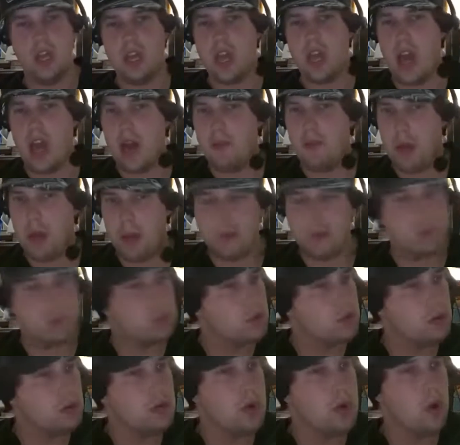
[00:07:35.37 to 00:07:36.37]
have
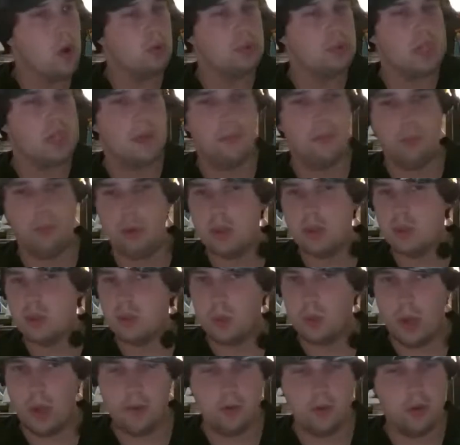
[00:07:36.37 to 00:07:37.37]
absolutely no depth
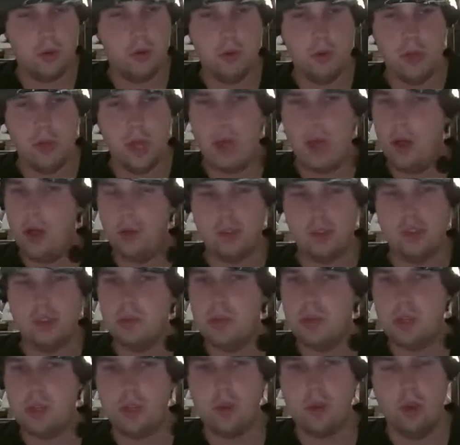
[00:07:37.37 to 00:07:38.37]
whatsoever. Who the hell is going
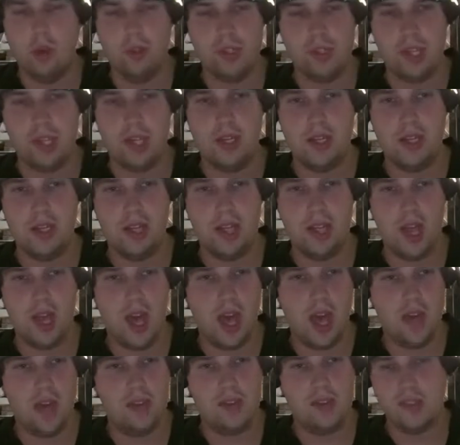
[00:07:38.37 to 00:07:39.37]
to be in goaltending?
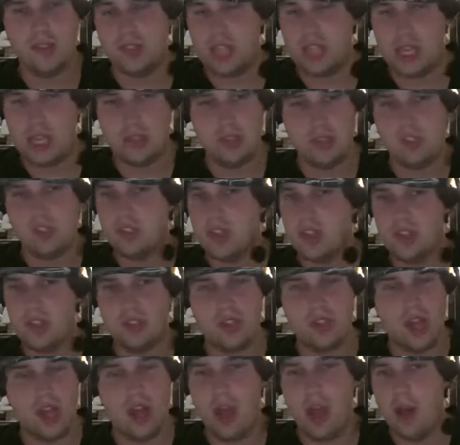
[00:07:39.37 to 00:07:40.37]
And this team just
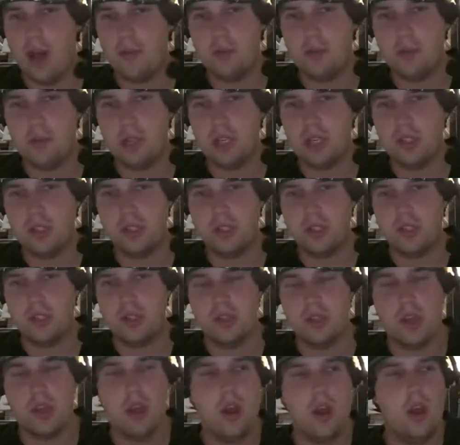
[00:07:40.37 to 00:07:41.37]
does not have the
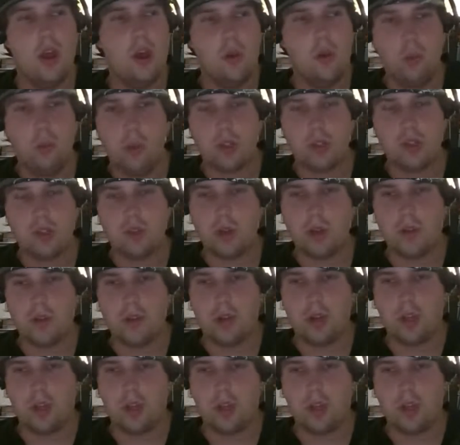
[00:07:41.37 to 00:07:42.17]
pieces whatsoever to